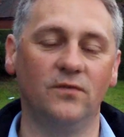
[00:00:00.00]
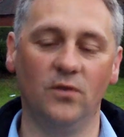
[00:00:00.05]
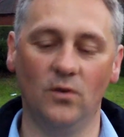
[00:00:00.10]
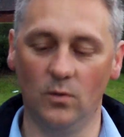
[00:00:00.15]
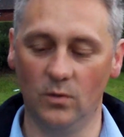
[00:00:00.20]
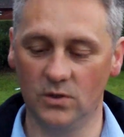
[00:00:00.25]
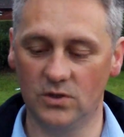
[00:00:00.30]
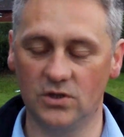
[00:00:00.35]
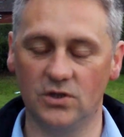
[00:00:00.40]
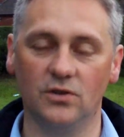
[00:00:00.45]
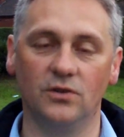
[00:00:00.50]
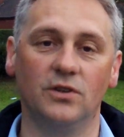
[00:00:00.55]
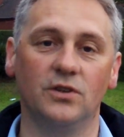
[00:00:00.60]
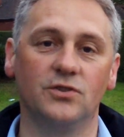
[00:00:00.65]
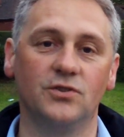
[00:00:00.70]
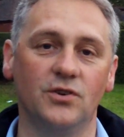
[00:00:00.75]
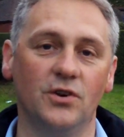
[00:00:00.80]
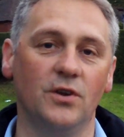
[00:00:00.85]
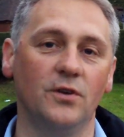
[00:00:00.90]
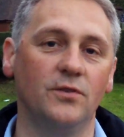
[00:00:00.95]
forward to the
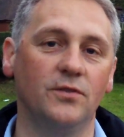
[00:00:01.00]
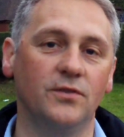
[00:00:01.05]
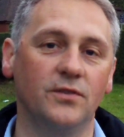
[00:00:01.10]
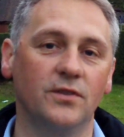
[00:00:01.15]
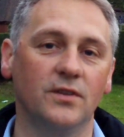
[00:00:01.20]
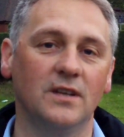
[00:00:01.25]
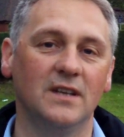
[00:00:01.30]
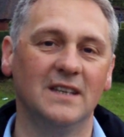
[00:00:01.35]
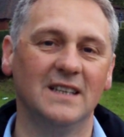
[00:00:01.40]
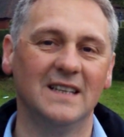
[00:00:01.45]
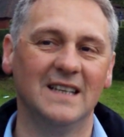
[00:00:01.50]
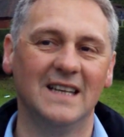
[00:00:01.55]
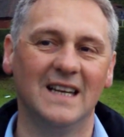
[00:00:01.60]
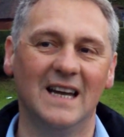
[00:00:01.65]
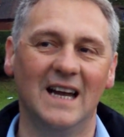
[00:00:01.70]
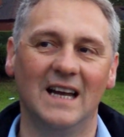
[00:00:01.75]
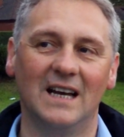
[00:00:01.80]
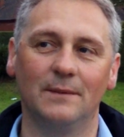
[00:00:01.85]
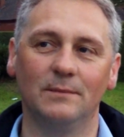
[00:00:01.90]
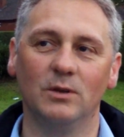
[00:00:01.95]
truth,
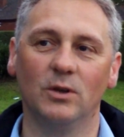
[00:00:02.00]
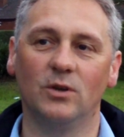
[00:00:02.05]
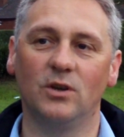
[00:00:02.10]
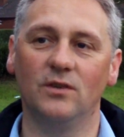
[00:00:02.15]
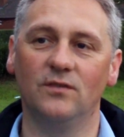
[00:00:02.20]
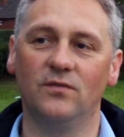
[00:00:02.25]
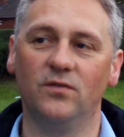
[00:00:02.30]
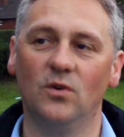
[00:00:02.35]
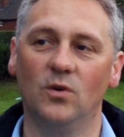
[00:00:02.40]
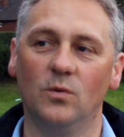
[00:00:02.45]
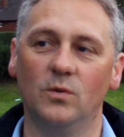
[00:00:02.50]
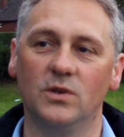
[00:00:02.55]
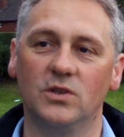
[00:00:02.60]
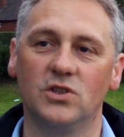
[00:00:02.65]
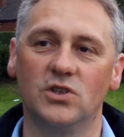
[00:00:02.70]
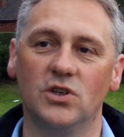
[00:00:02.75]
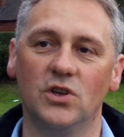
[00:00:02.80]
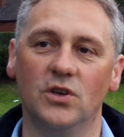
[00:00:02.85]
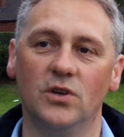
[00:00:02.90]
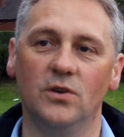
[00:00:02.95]
and I'm looking forward
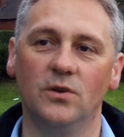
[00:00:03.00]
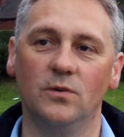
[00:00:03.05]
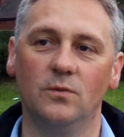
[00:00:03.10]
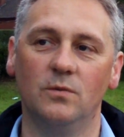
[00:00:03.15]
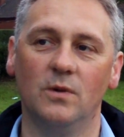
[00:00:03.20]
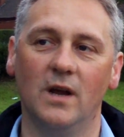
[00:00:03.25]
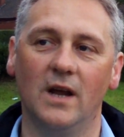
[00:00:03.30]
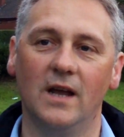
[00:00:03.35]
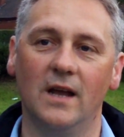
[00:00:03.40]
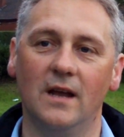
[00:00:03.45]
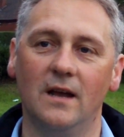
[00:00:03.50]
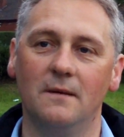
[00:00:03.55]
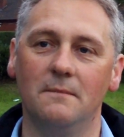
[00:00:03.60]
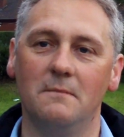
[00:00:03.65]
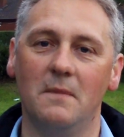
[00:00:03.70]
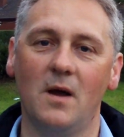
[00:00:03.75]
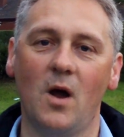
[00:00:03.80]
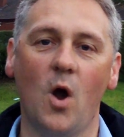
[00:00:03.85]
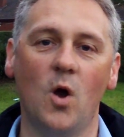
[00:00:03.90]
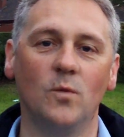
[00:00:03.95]
to
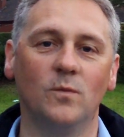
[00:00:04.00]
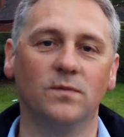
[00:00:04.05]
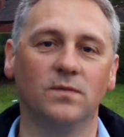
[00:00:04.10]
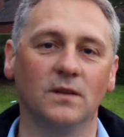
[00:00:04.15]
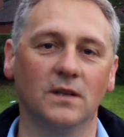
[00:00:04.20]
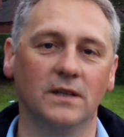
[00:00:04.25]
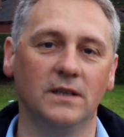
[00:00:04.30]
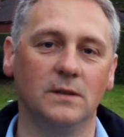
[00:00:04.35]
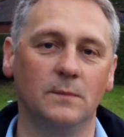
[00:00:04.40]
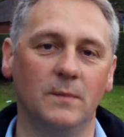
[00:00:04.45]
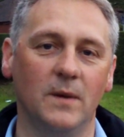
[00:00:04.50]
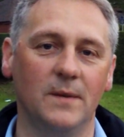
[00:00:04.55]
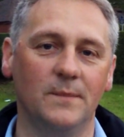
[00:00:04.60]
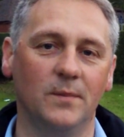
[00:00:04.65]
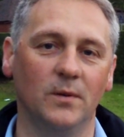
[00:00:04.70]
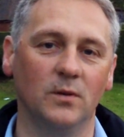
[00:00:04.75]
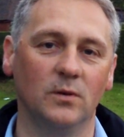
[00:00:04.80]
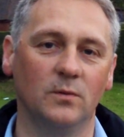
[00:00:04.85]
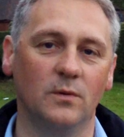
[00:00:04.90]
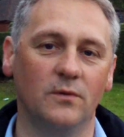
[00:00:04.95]
hopefully the
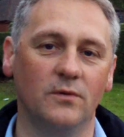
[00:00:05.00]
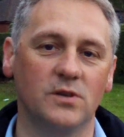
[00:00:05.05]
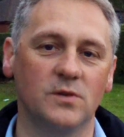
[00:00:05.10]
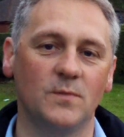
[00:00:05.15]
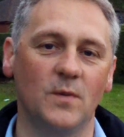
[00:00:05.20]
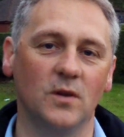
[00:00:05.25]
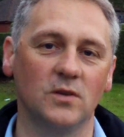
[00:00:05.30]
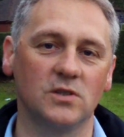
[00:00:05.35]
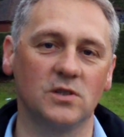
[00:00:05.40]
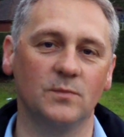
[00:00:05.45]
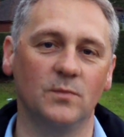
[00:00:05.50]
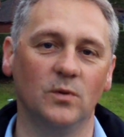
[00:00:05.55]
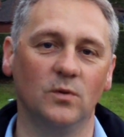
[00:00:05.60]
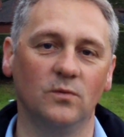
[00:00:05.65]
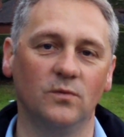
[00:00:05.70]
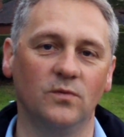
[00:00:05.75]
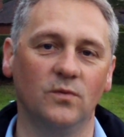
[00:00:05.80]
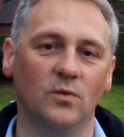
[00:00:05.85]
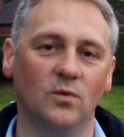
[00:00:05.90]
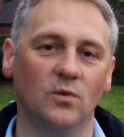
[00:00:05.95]
people who were
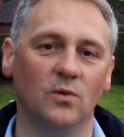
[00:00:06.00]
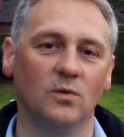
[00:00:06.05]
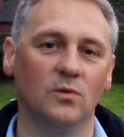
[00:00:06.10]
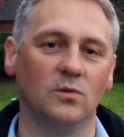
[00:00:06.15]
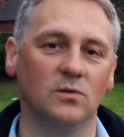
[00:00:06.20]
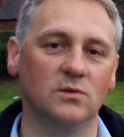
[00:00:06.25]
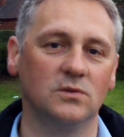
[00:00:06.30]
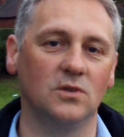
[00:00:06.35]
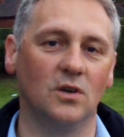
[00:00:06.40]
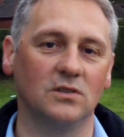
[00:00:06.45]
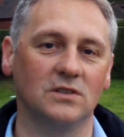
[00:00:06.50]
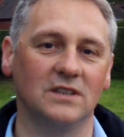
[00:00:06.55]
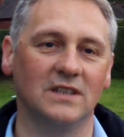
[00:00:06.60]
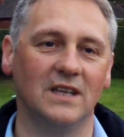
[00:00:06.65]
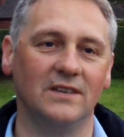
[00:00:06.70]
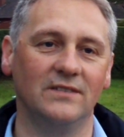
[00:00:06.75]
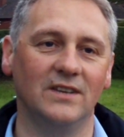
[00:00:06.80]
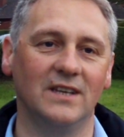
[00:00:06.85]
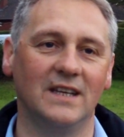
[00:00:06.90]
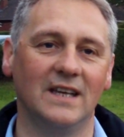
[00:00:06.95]
responsible for Dr.
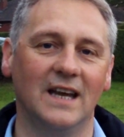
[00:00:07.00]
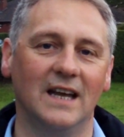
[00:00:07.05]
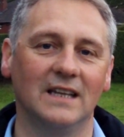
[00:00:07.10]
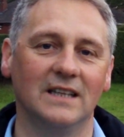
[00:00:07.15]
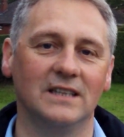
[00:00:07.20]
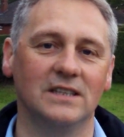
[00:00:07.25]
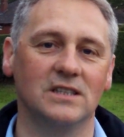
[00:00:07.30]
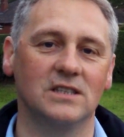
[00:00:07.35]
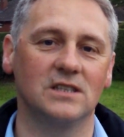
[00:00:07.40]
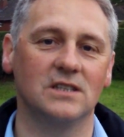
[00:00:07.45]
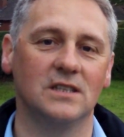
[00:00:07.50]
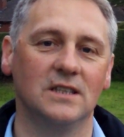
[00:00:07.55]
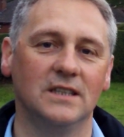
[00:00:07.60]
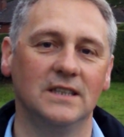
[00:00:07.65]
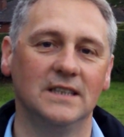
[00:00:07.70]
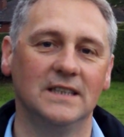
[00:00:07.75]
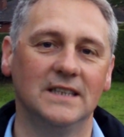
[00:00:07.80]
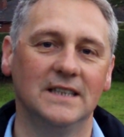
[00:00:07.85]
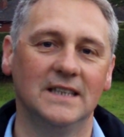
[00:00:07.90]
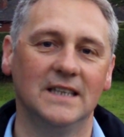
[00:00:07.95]
David Kelly's
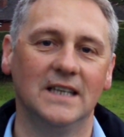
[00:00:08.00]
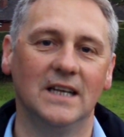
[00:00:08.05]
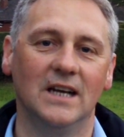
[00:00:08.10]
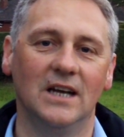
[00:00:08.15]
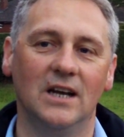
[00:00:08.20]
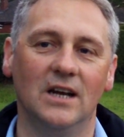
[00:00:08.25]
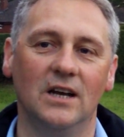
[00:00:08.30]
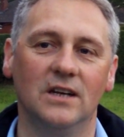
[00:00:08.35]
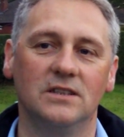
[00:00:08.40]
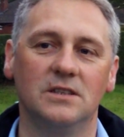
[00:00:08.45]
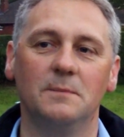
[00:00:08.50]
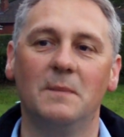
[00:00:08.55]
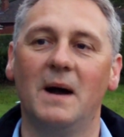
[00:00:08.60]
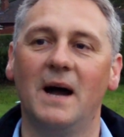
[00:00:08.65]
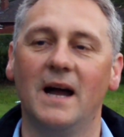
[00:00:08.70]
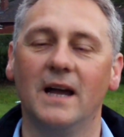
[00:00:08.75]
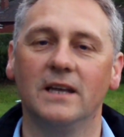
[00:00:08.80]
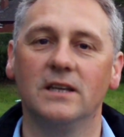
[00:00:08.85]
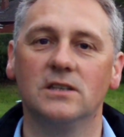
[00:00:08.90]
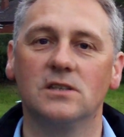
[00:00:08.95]

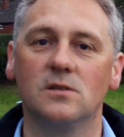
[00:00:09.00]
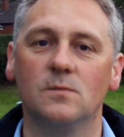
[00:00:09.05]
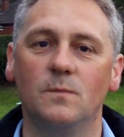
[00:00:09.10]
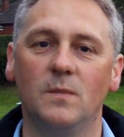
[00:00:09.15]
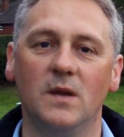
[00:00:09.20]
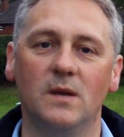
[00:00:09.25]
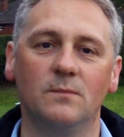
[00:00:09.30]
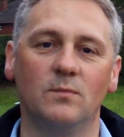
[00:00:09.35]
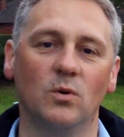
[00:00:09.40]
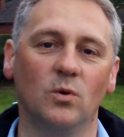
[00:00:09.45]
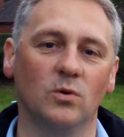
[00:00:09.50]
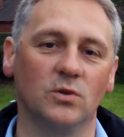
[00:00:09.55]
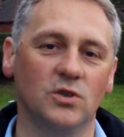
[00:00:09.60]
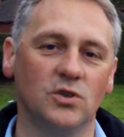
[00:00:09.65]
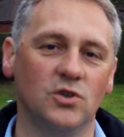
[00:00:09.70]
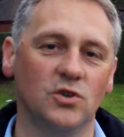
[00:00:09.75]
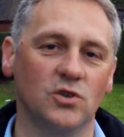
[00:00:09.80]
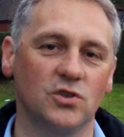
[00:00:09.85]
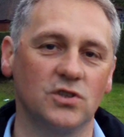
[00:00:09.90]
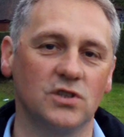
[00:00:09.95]
demise being brought to
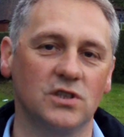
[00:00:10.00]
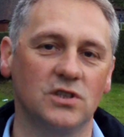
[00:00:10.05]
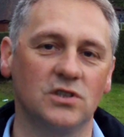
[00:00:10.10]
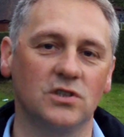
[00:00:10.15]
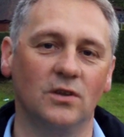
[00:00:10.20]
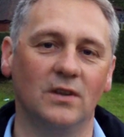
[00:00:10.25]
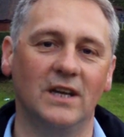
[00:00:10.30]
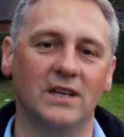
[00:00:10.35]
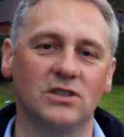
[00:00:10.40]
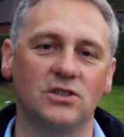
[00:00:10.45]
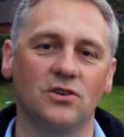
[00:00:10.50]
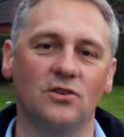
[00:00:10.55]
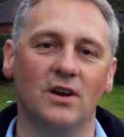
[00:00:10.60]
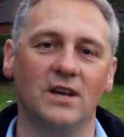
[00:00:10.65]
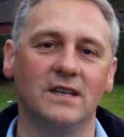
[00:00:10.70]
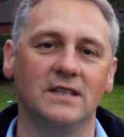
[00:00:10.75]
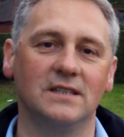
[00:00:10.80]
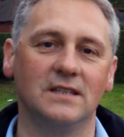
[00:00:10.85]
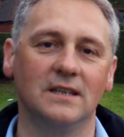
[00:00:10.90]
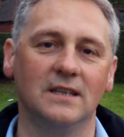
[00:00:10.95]
justice. So that's
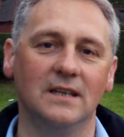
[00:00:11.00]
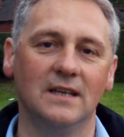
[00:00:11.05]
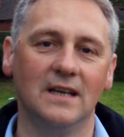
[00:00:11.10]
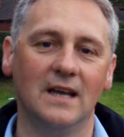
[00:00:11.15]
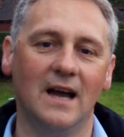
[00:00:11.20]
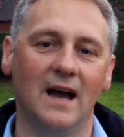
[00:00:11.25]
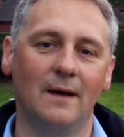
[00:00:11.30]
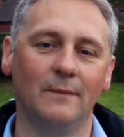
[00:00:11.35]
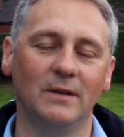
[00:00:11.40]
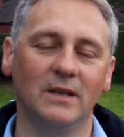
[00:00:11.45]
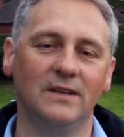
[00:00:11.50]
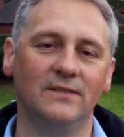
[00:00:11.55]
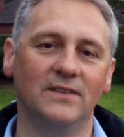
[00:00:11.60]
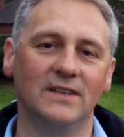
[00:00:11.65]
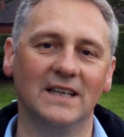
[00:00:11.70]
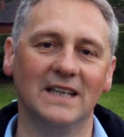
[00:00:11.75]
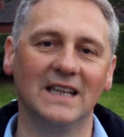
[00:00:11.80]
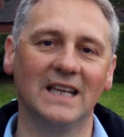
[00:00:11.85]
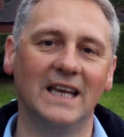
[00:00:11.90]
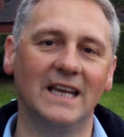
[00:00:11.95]
great. I'm
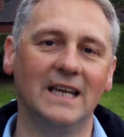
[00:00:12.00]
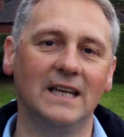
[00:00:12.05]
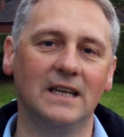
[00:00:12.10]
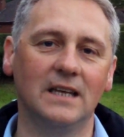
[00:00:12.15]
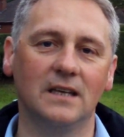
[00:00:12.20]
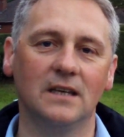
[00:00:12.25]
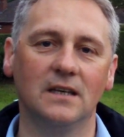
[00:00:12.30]
leaving a link